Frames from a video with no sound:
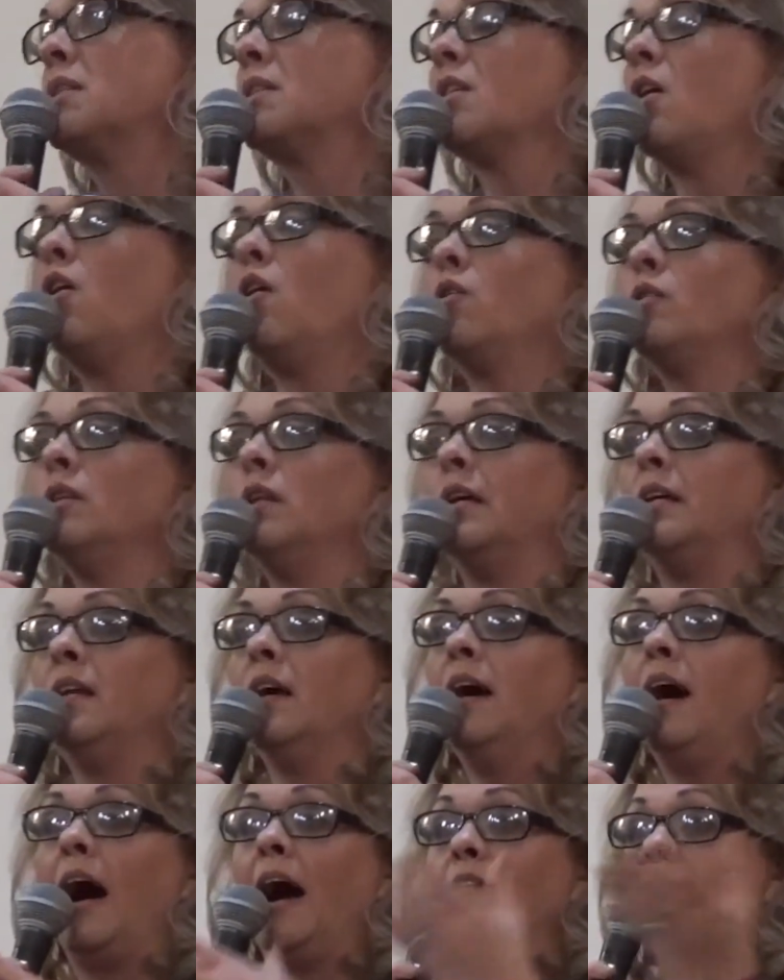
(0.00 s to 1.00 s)
song
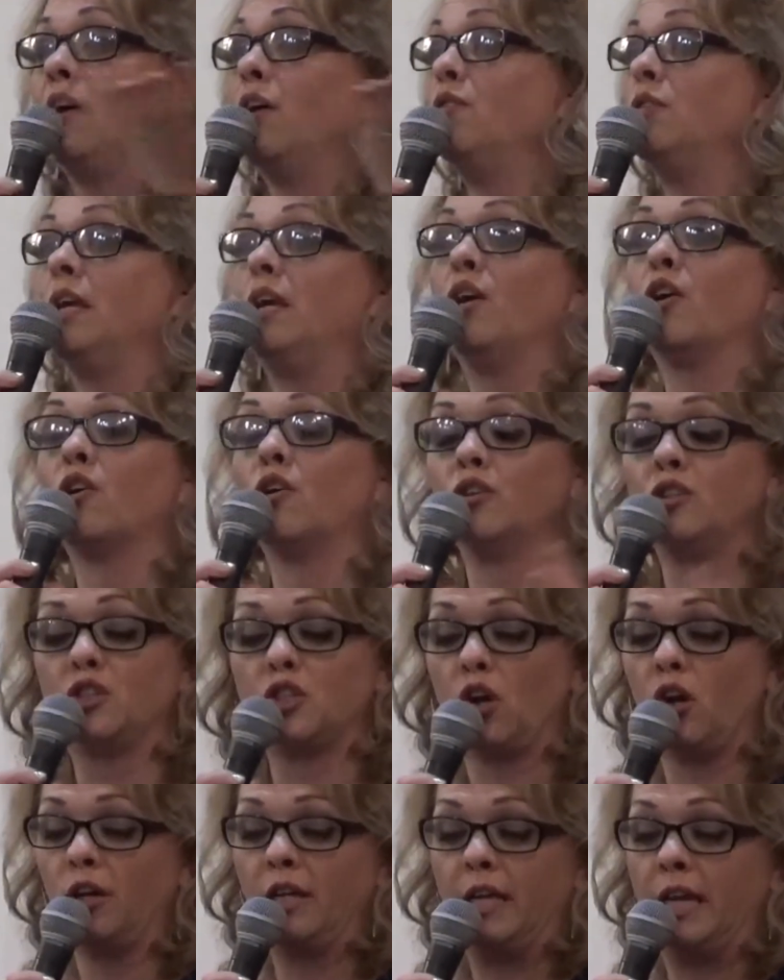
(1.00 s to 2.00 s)
that I've only heard
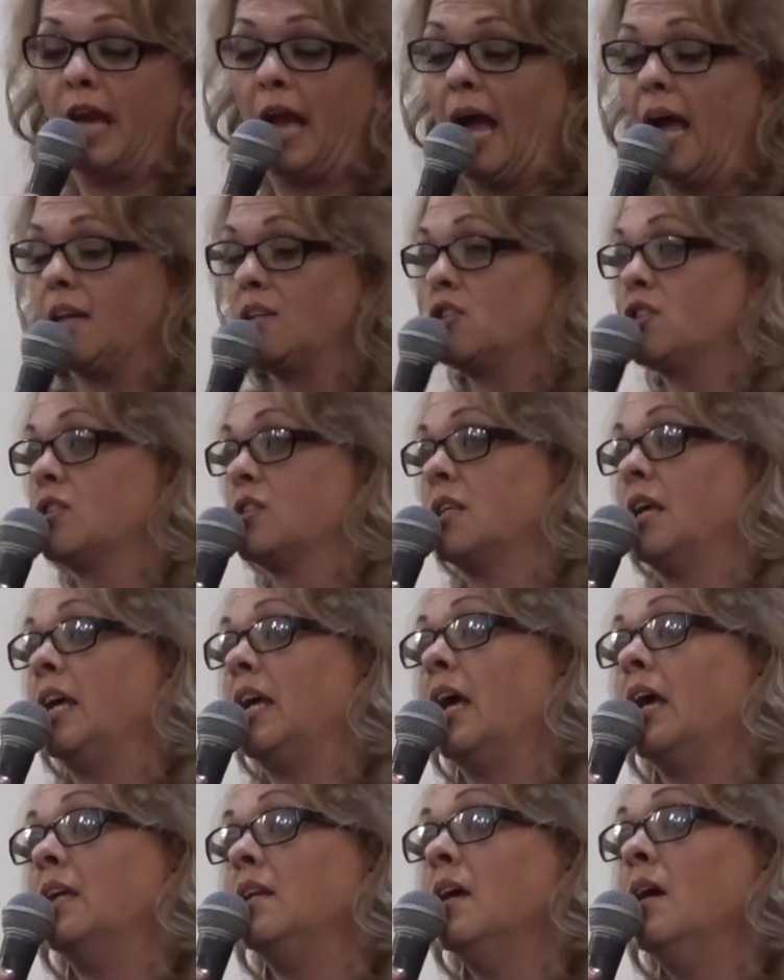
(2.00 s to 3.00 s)
Johnny Cash
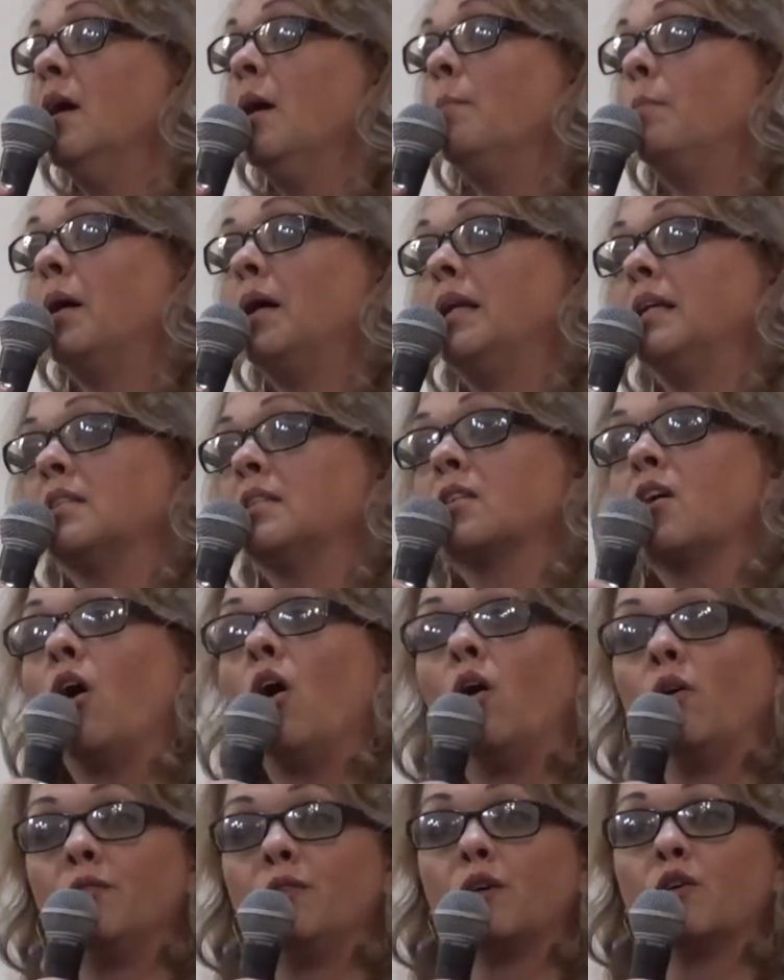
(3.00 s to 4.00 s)
sing it, but it's
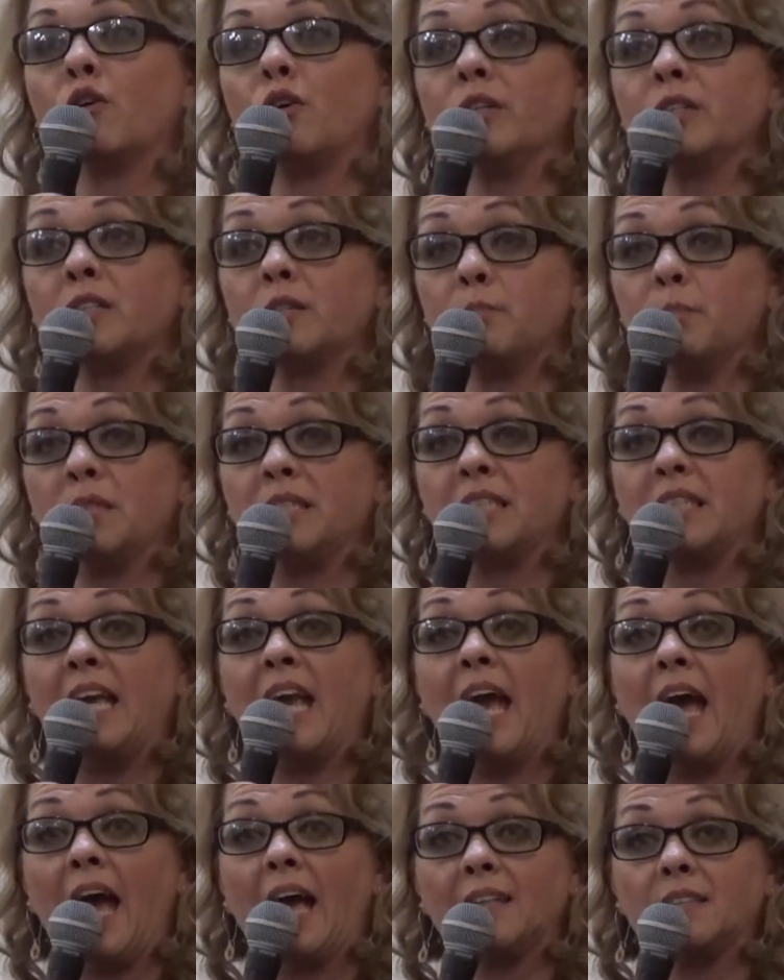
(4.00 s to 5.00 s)
called "The Christmas
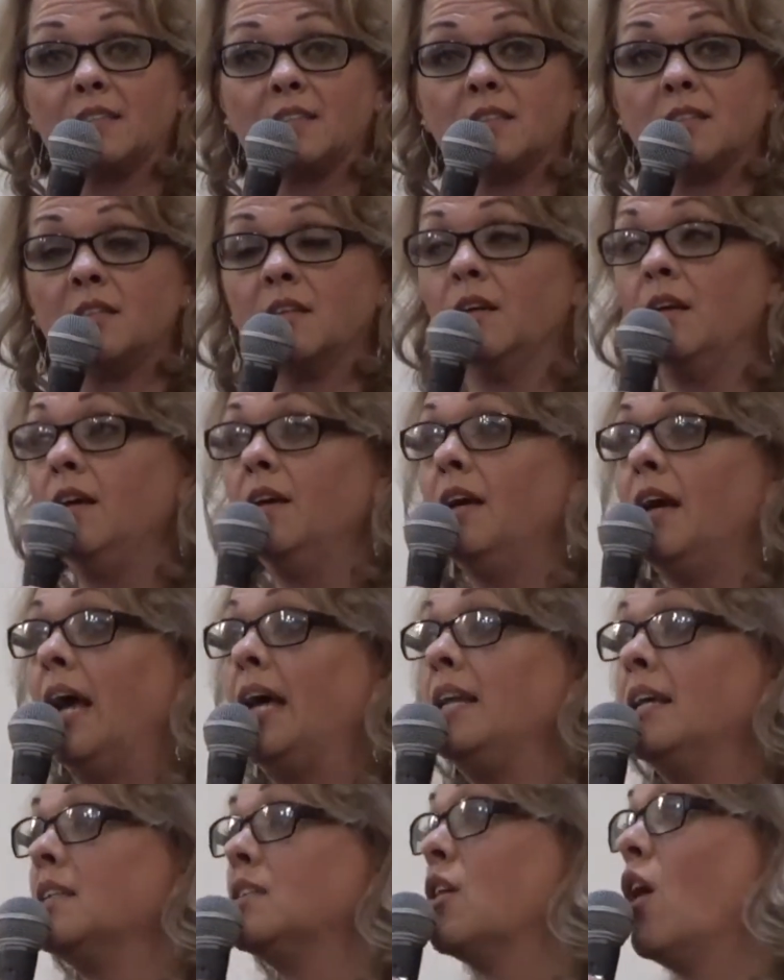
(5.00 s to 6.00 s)
Guest."
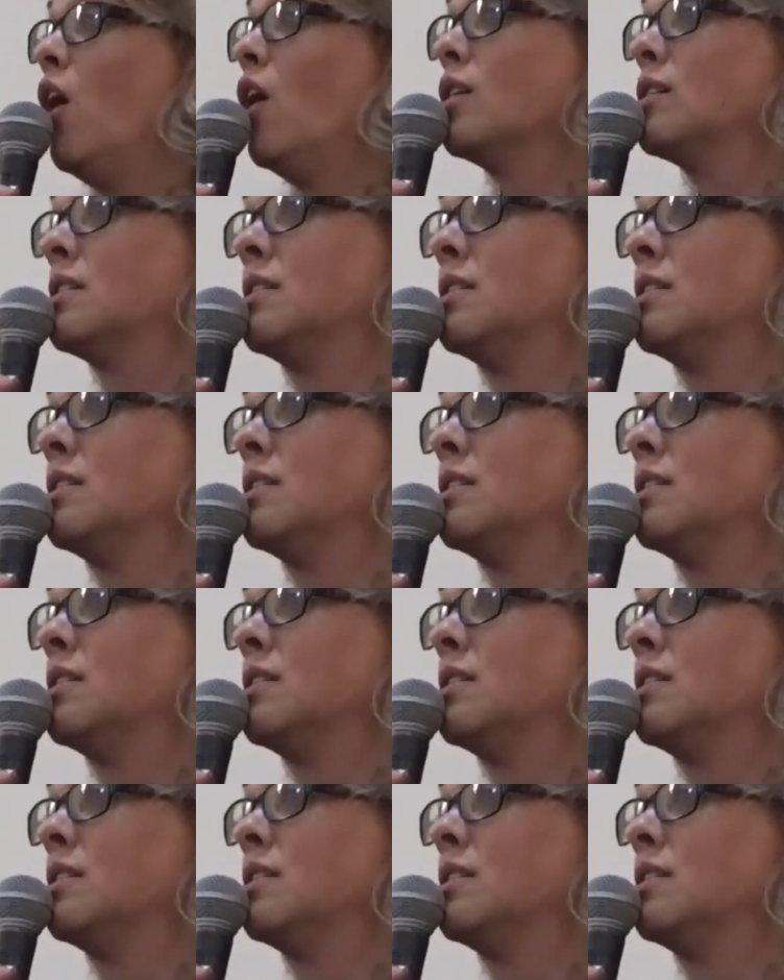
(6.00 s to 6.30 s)
And it talks